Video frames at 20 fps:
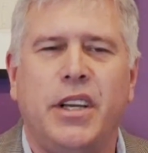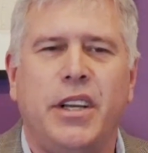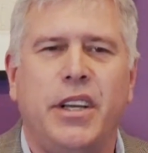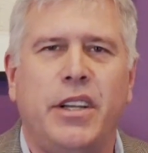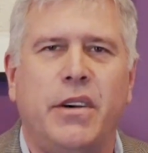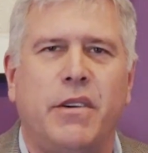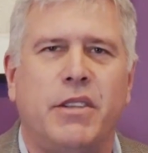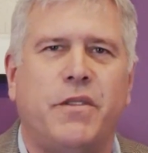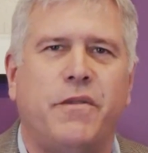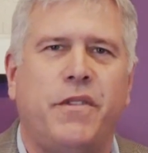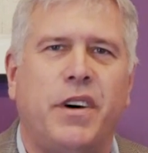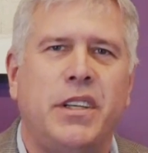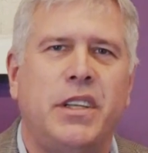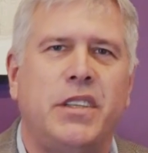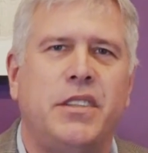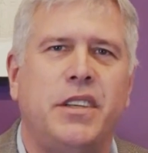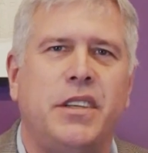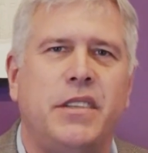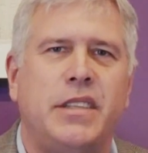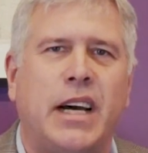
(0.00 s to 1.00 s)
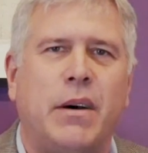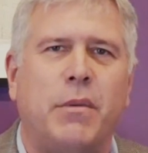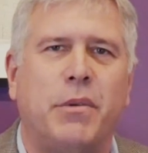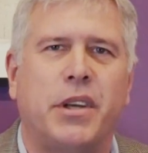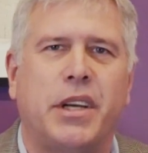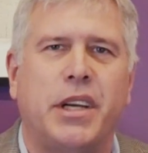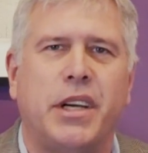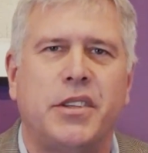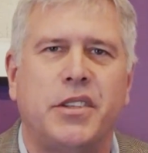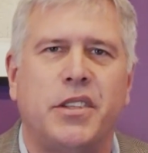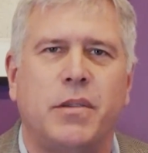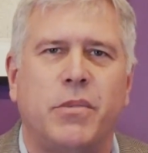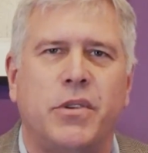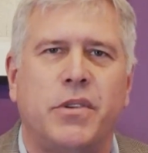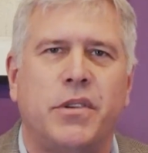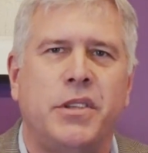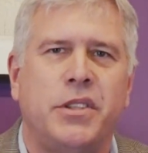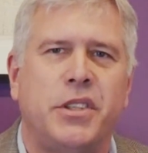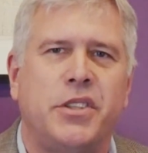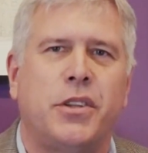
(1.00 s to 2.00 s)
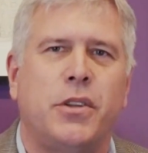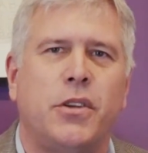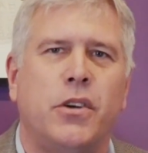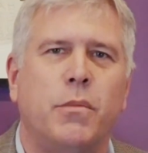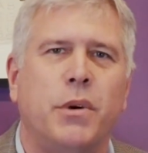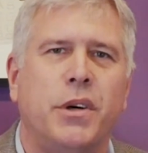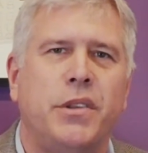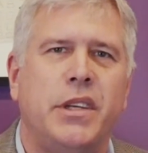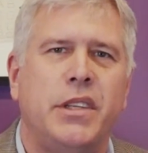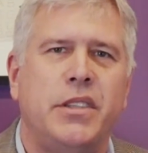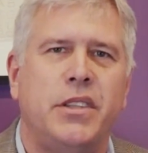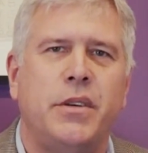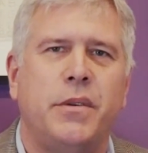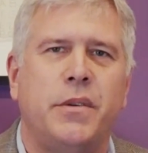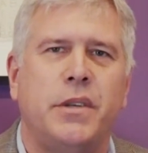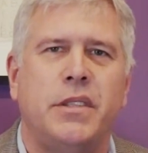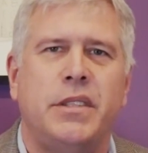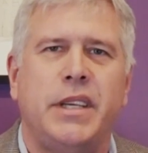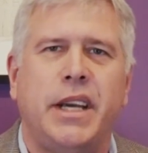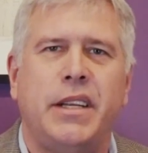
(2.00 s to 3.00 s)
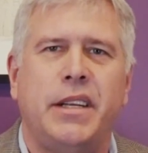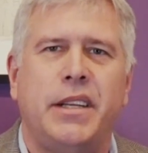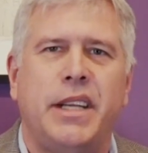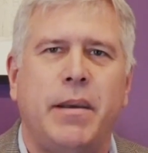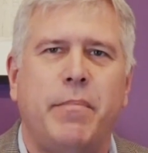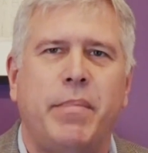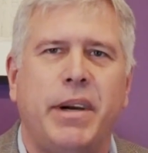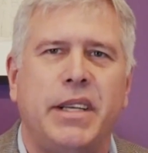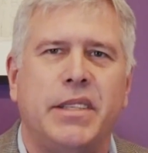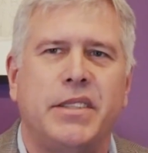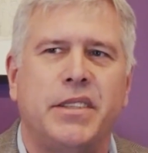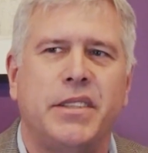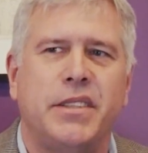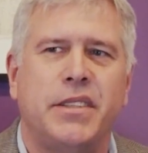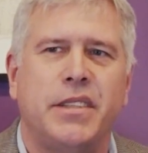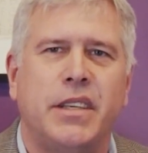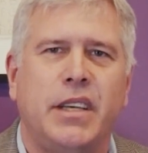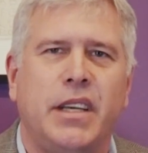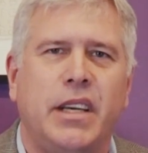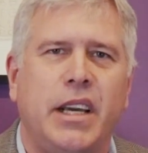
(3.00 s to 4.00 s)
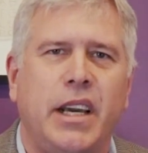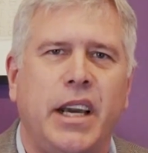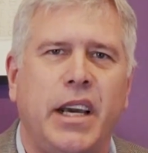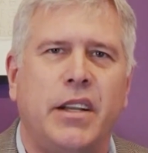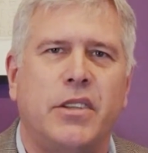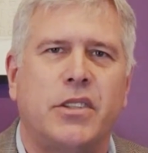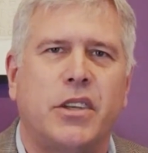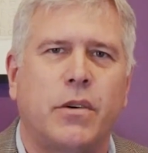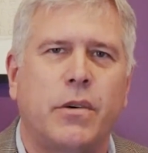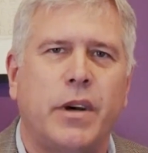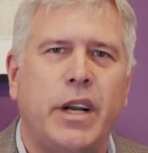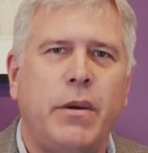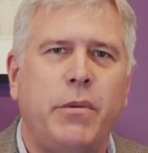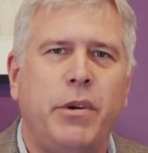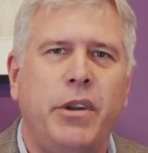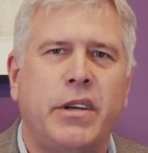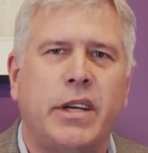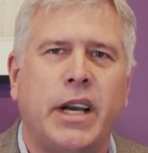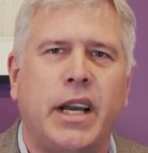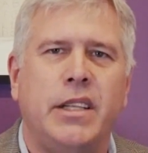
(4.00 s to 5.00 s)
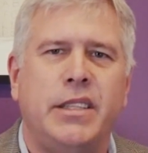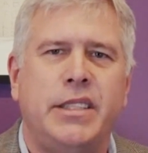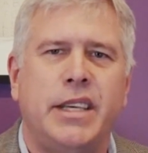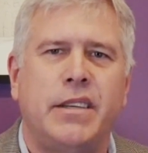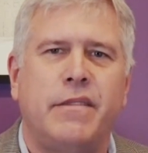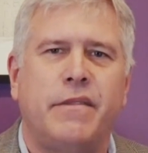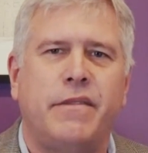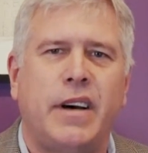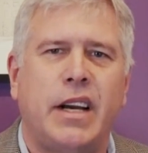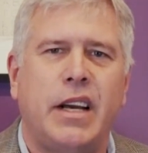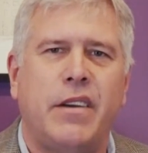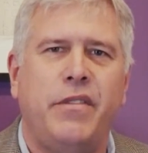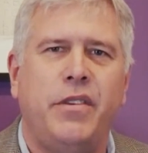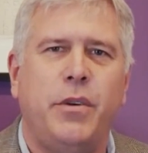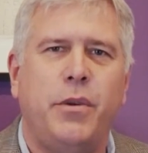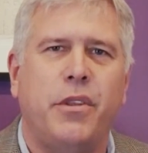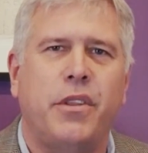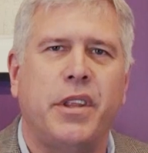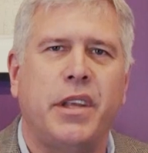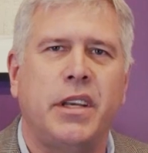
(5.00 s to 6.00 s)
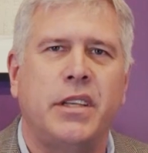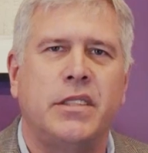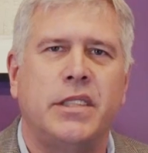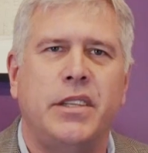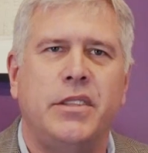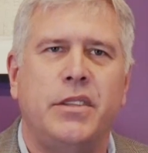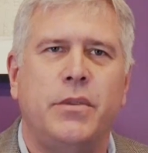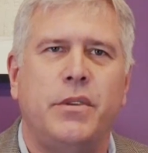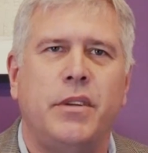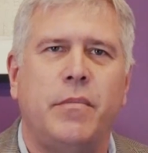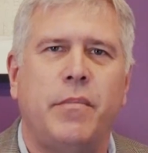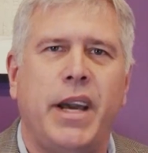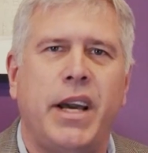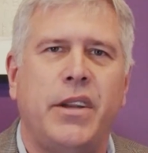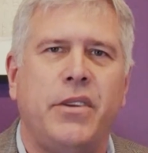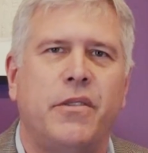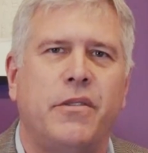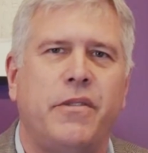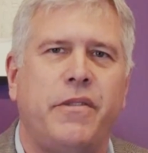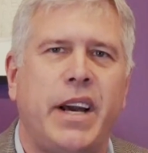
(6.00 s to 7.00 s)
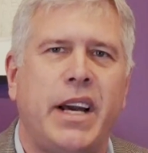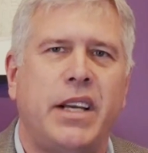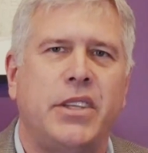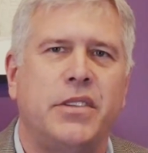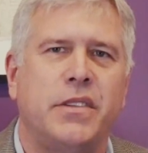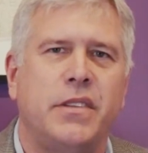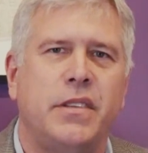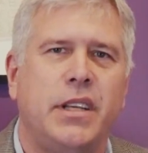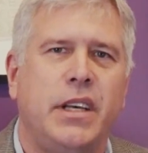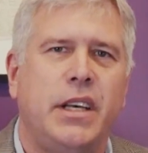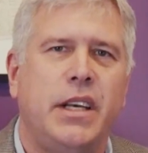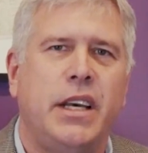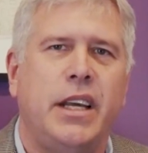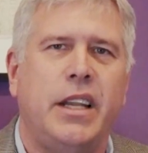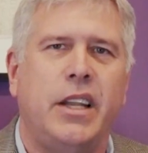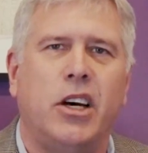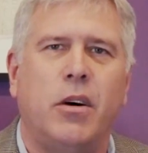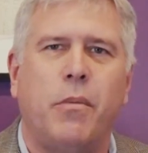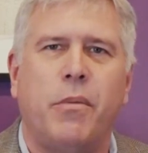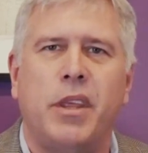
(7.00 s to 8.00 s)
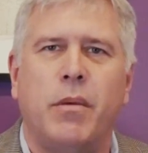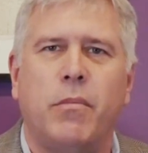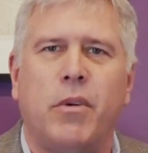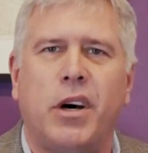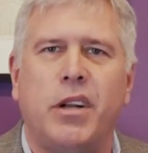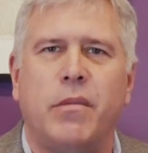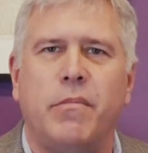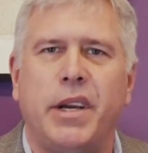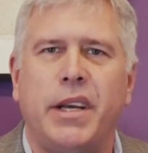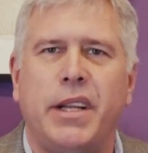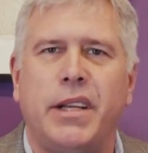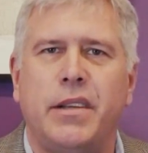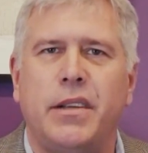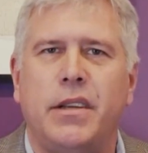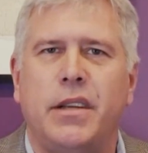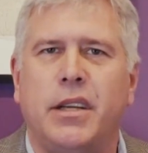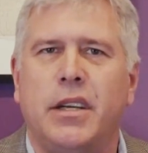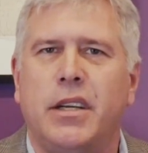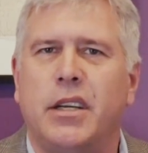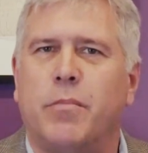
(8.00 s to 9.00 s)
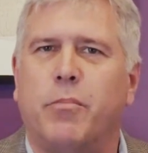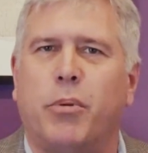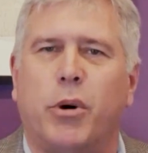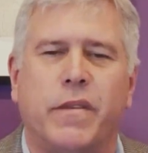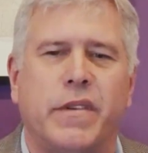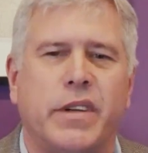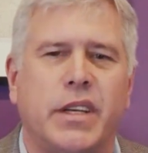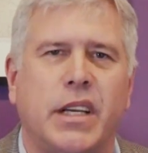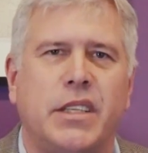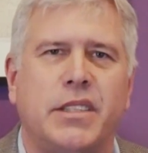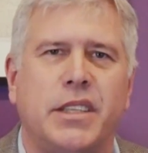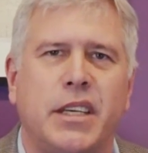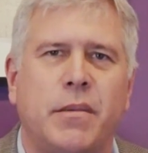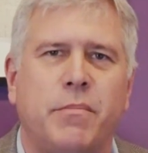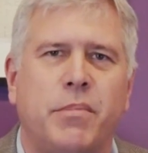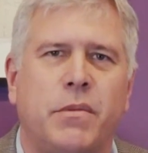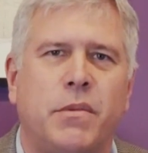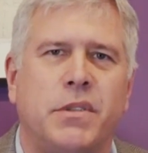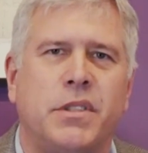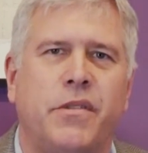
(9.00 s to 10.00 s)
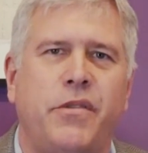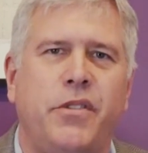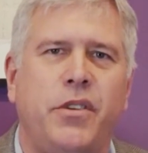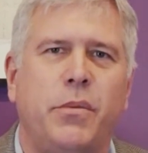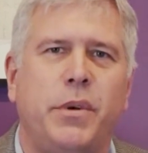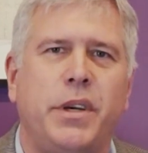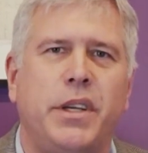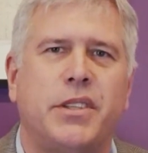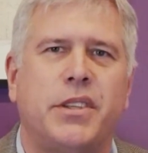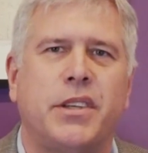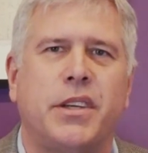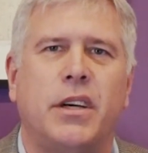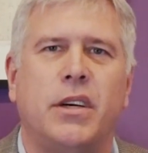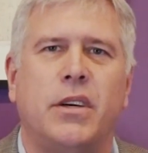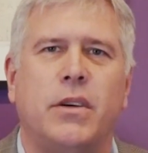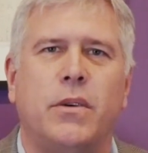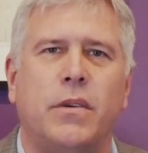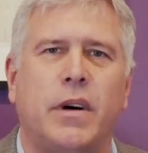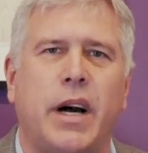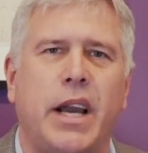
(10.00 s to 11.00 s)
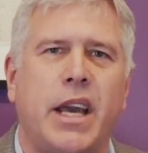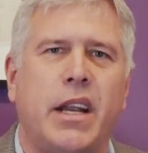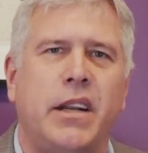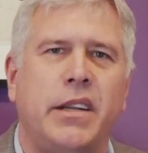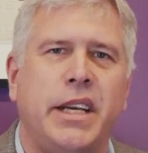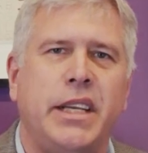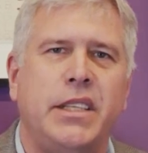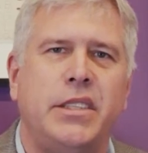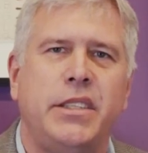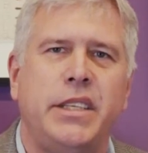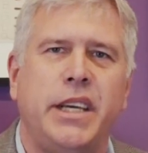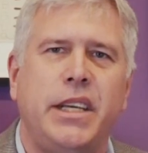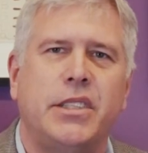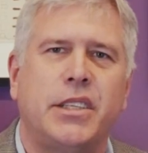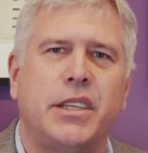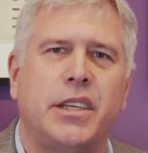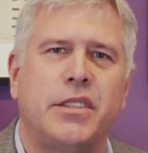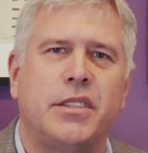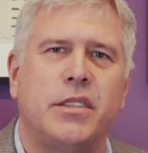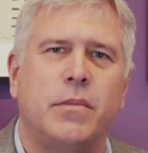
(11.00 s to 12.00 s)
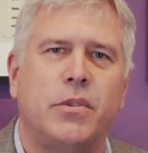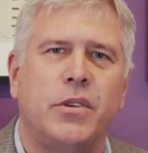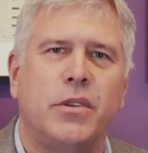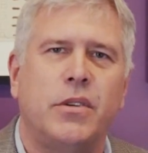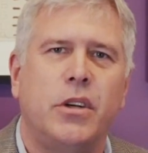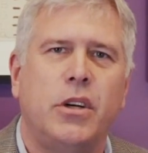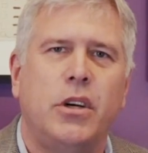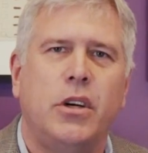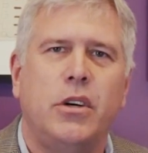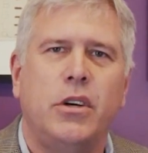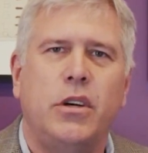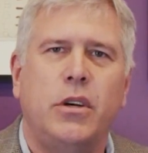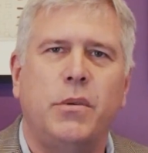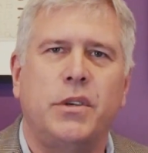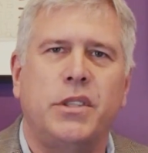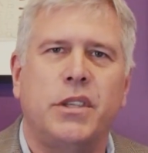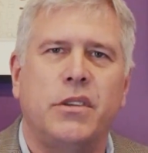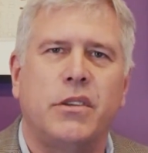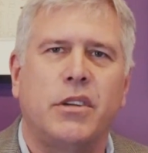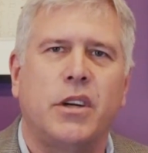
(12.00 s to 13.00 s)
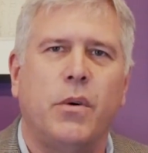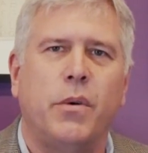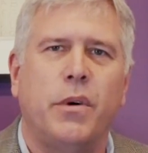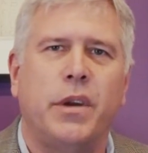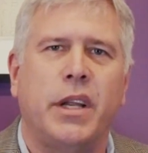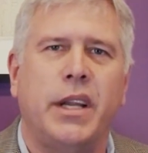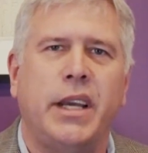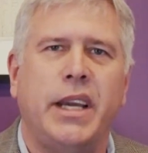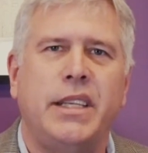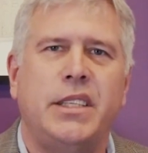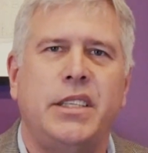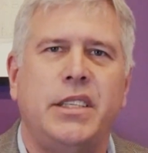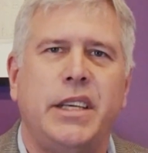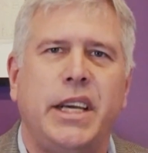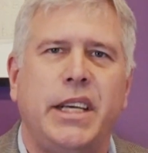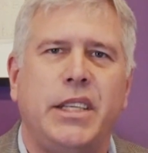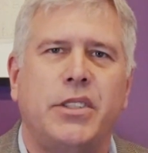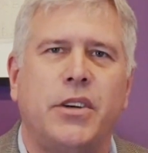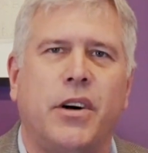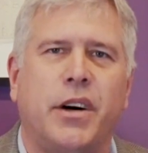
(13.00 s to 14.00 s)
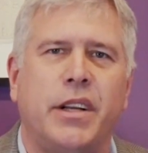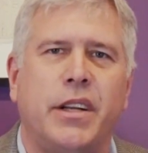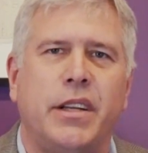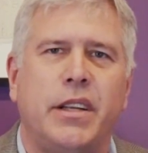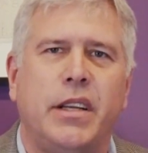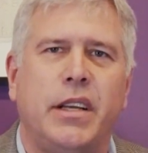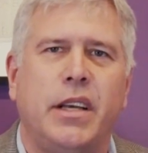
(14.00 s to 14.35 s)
You know, it's fun to sit down with the customer and just learn what they do on a day-to-day basis. And it's great when you can identify a few things they do in a manual fashion and help them automate it. A perfect example was a few weeks ago, I had an ACH customer who was undergoing an ACH audit.